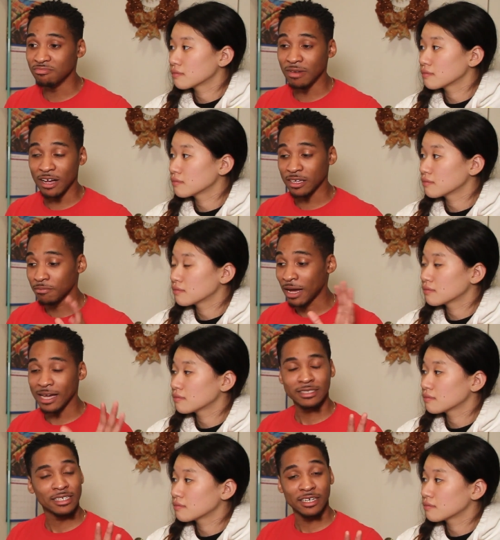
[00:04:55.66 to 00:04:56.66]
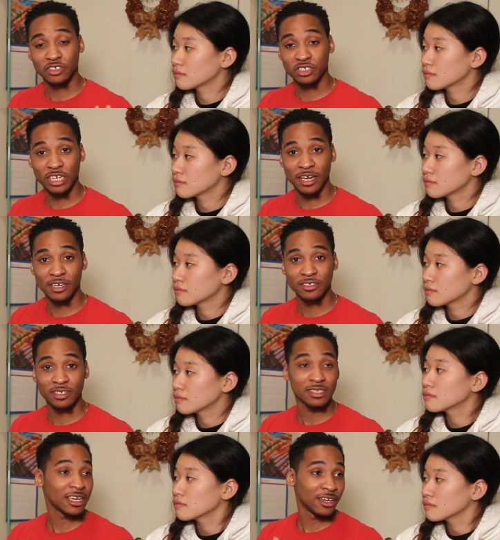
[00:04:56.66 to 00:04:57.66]
Speaker 1: my mindset
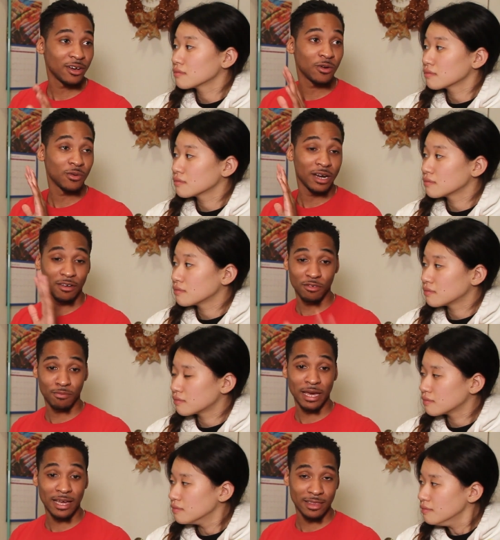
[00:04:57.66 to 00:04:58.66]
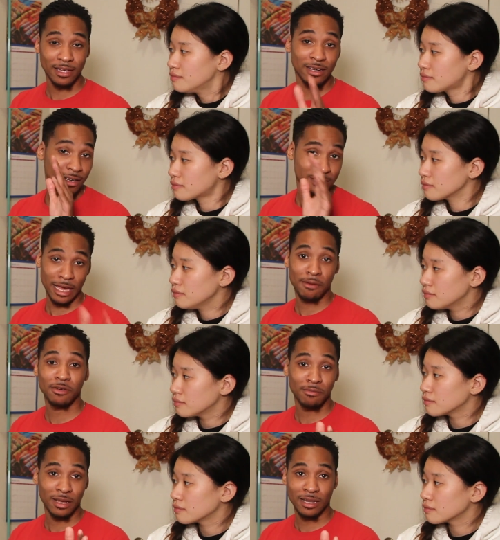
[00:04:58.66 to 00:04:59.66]
changed. I was like, yo, whatever bad thing that's
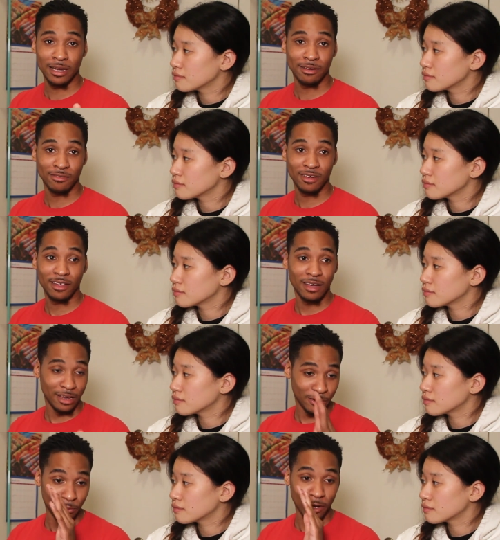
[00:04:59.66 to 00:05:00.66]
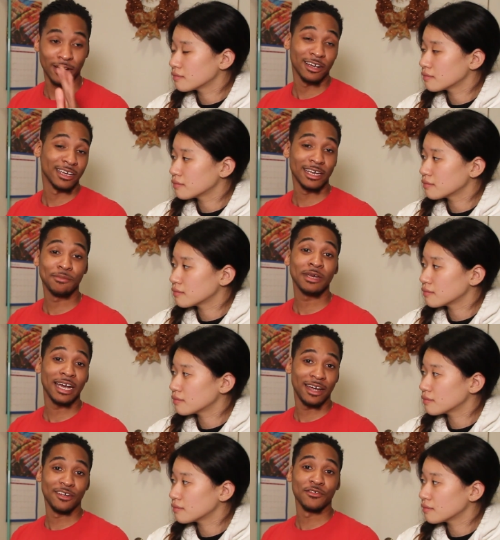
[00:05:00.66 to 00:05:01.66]
happened in my life, I know God can get me
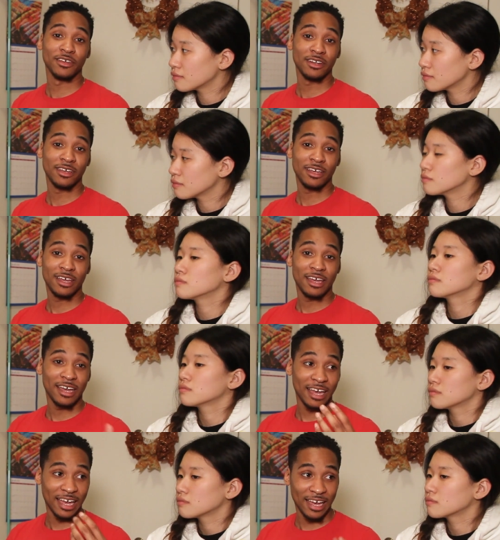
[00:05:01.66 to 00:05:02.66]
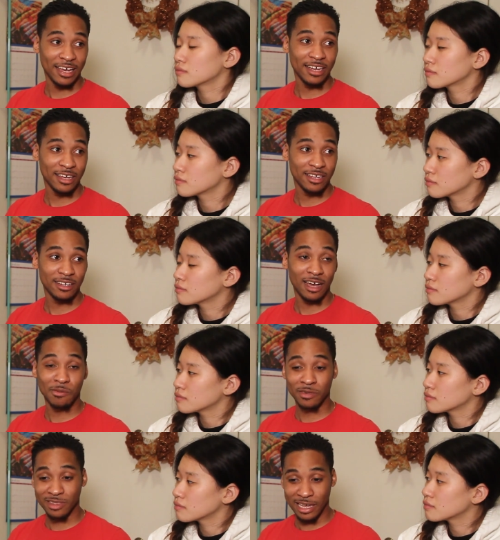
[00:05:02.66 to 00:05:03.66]
out of it. And
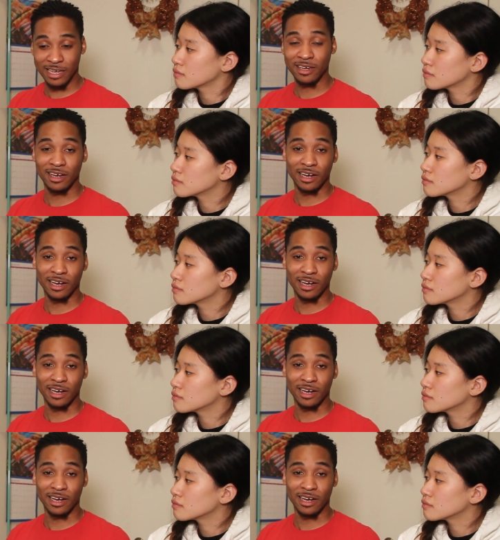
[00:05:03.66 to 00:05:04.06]
I'm going to thank